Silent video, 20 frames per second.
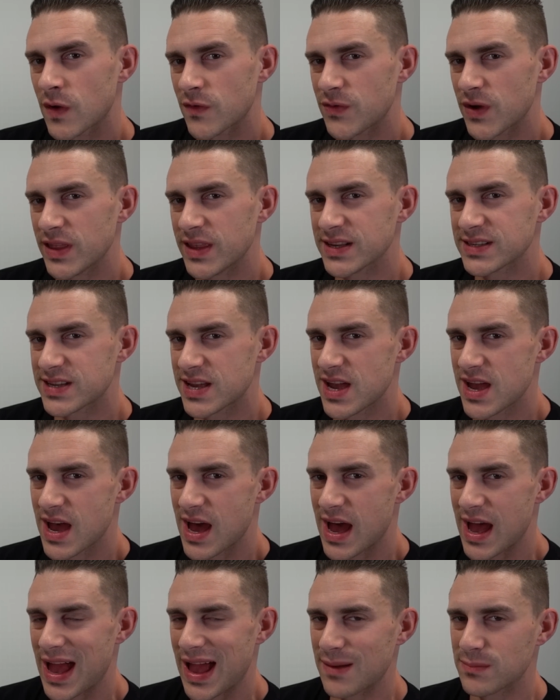for this
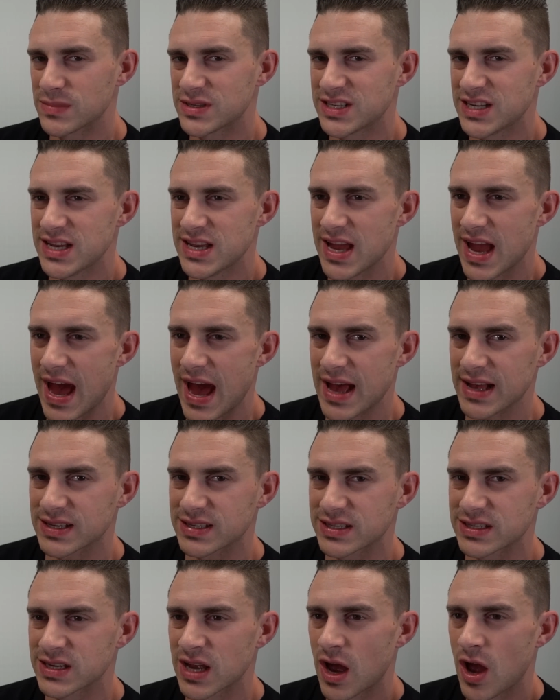here
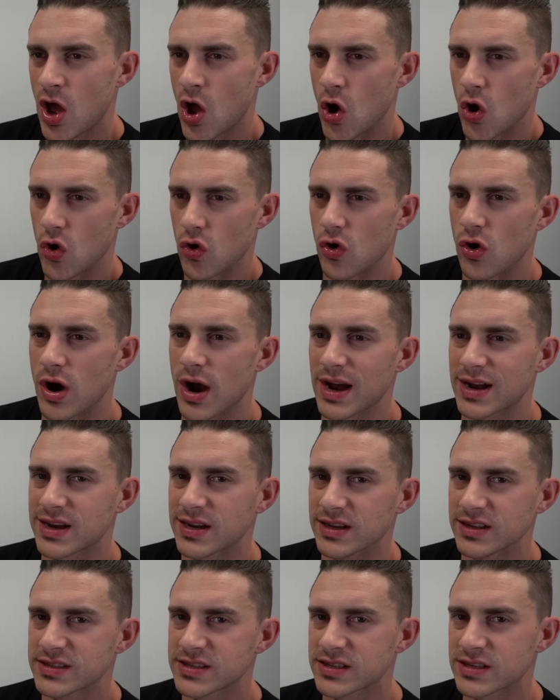MTS
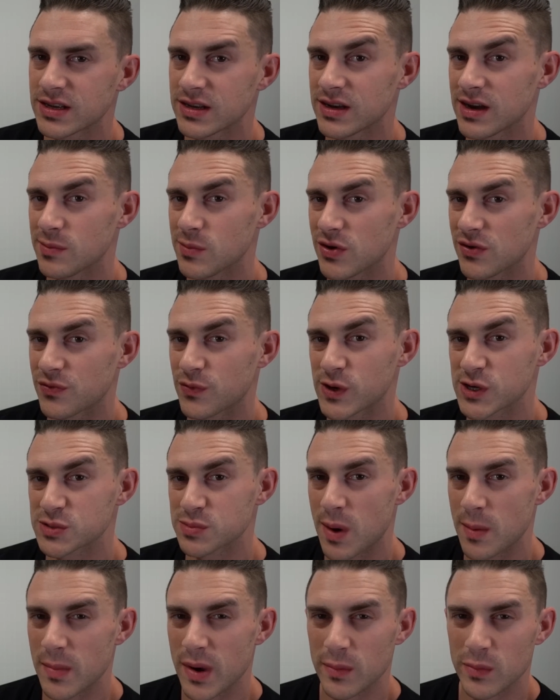ruckus. Let me
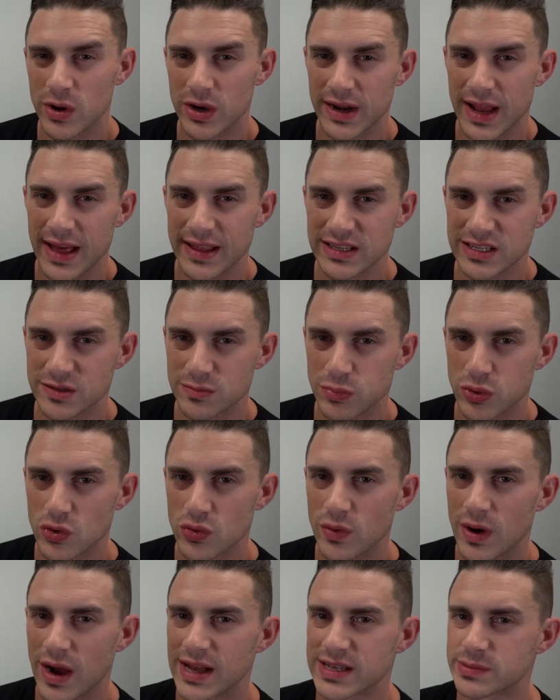refresh my memory on how this
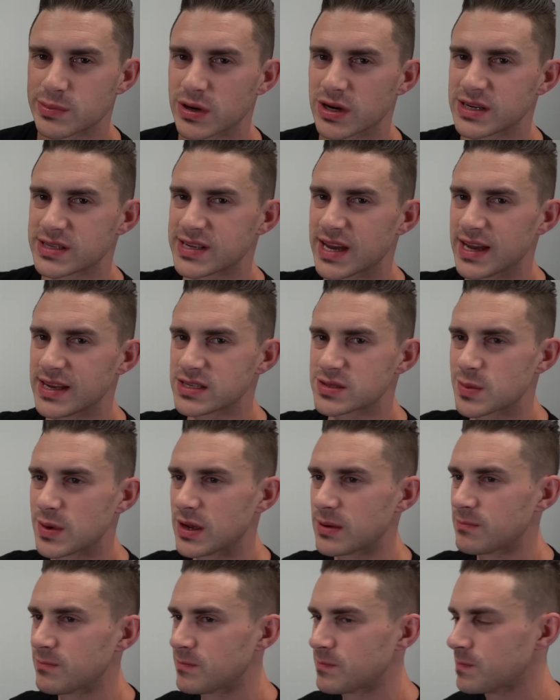blue raspberry tastes,
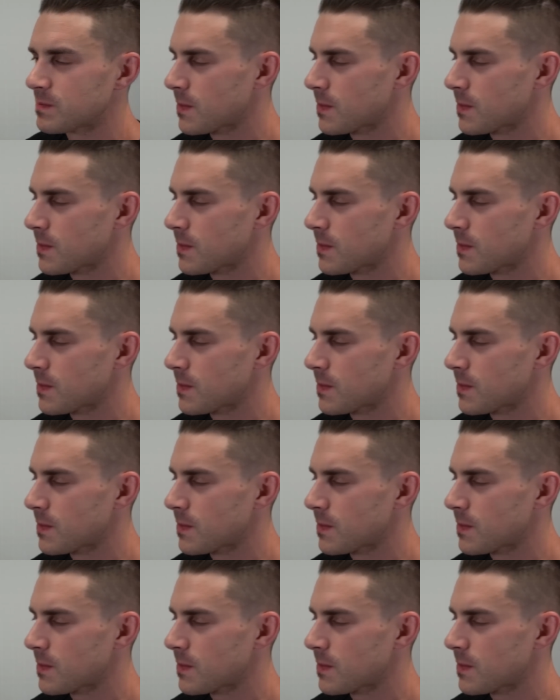man.